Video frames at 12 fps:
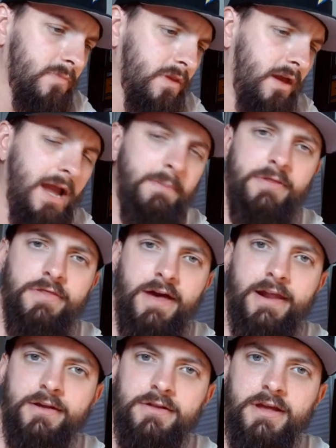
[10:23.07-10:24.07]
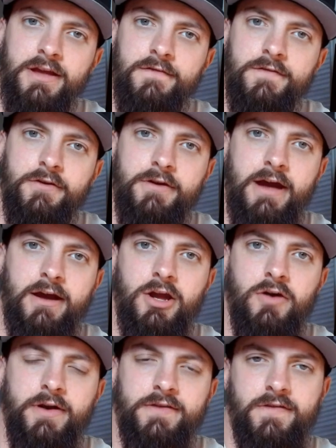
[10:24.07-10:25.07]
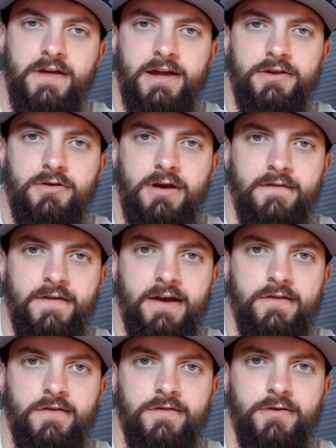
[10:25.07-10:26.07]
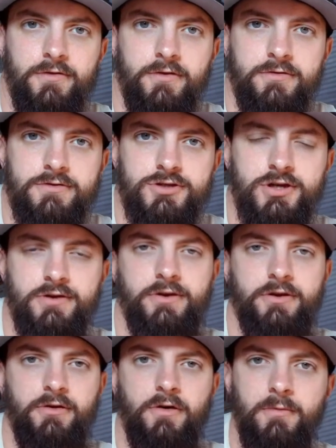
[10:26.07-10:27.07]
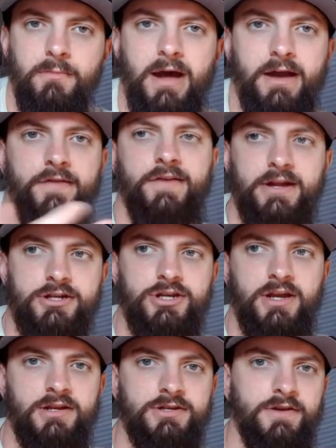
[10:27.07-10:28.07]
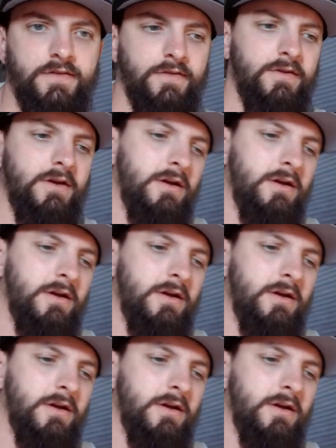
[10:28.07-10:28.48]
hypothetically, if you're not going to that and you have access to your local show, your whole mindset changes.